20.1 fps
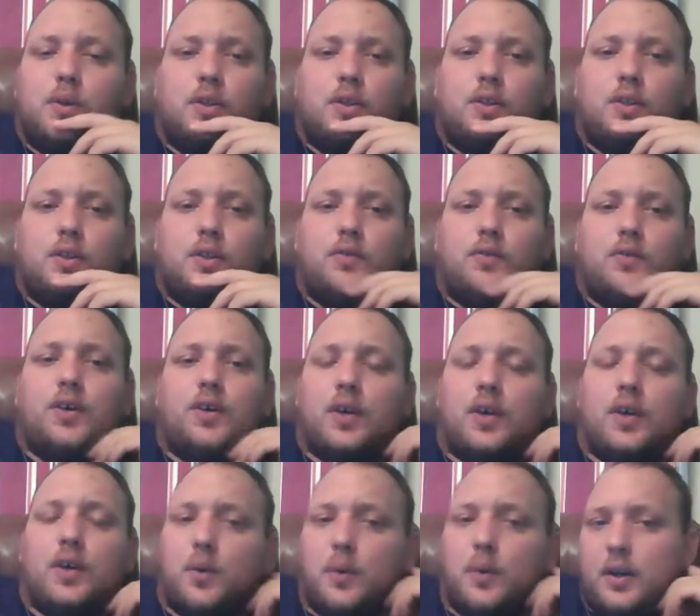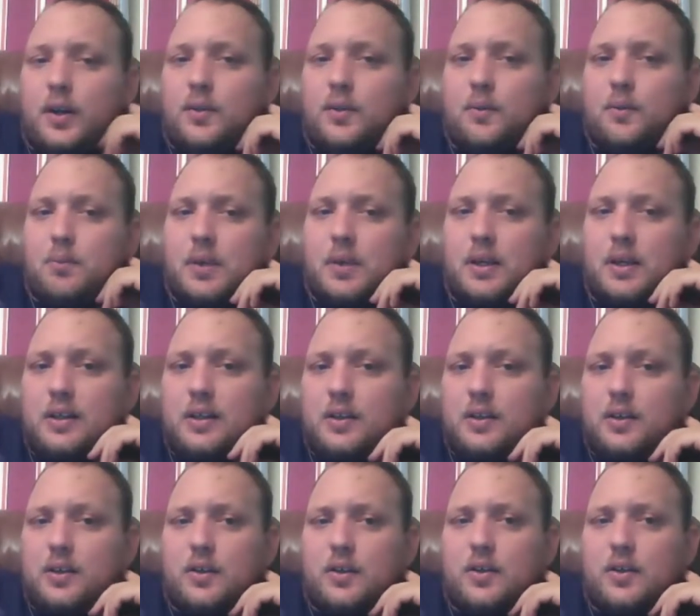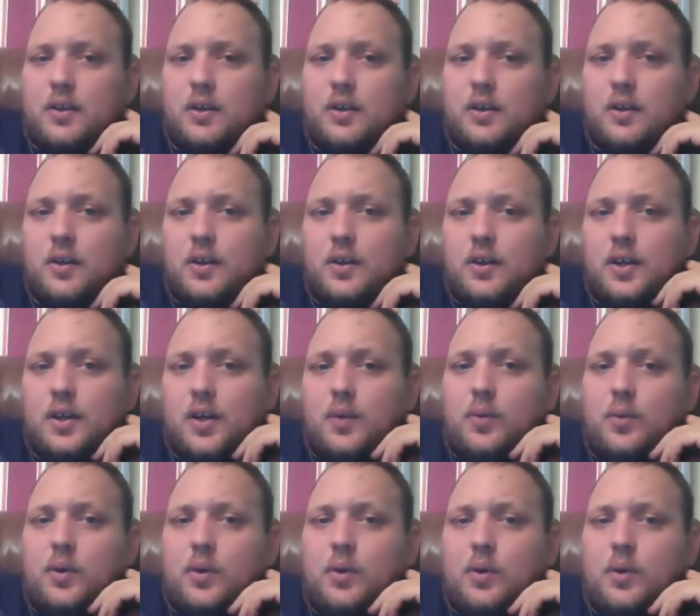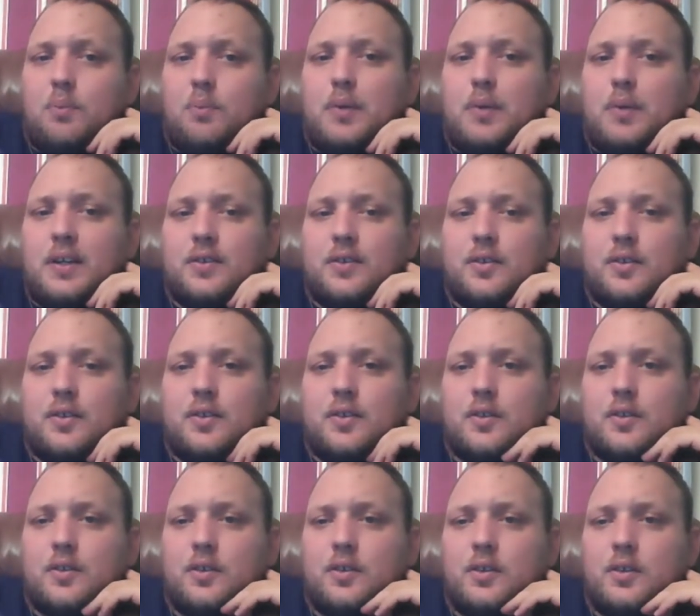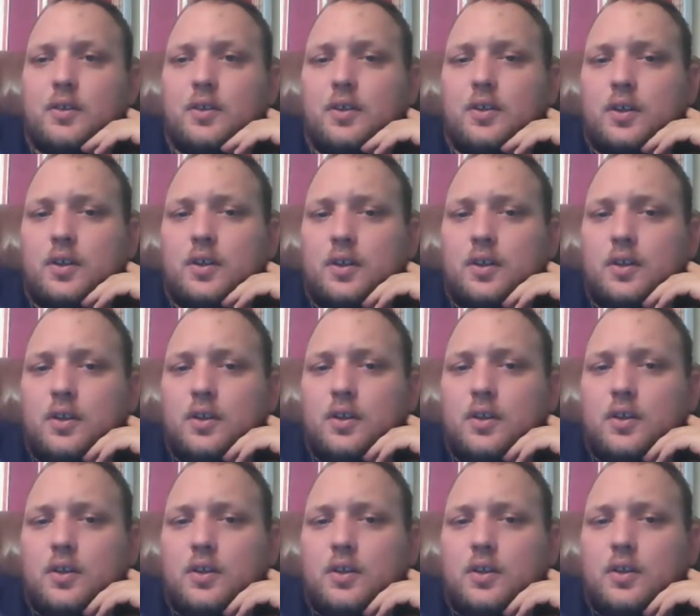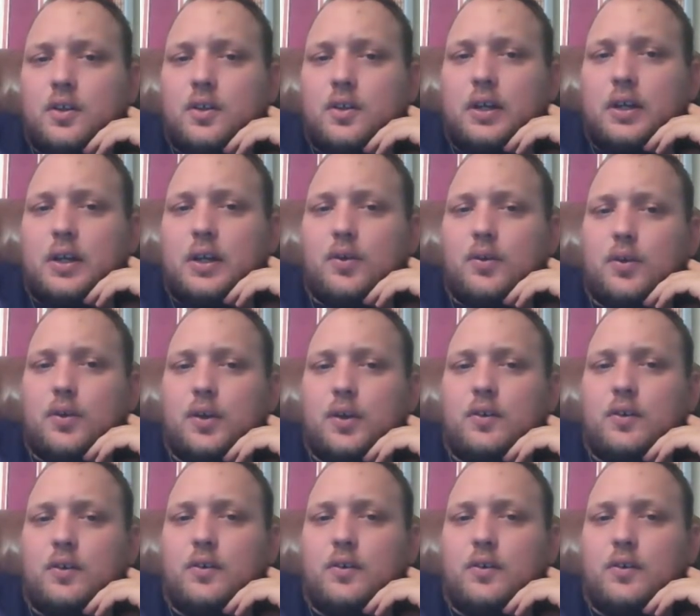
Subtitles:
figure out a way to make a web-based Android